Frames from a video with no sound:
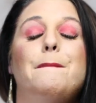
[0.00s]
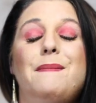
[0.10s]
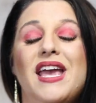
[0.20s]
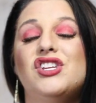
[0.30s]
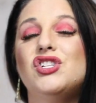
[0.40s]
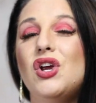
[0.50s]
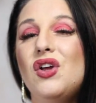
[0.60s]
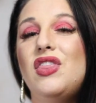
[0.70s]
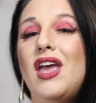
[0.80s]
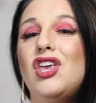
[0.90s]
Make
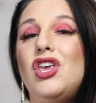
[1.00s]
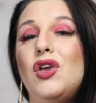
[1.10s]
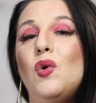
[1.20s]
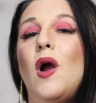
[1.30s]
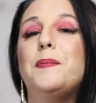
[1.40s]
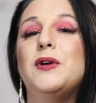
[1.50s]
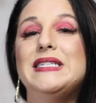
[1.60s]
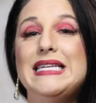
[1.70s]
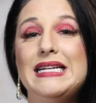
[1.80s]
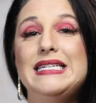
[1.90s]
sure that you are
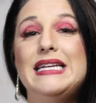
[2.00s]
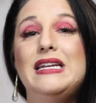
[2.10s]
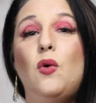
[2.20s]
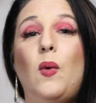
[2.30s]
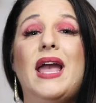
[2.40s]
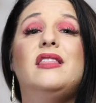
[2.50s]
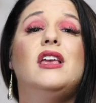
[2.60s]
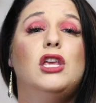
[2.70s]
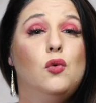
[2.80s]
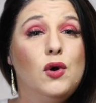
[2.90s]
presented in a way
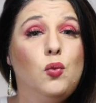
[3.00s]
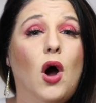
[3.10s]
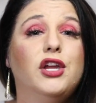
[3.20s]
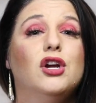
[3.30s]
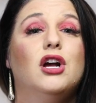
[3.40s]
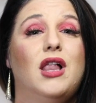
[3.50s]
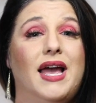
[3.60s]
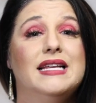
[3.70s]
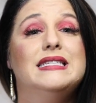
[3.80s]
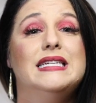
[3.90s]
that you would want your
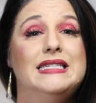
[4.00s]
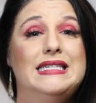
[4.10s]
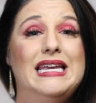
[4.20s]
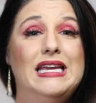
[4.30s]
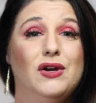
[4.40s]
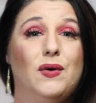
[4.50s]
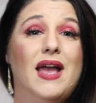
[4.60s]
clients to see you,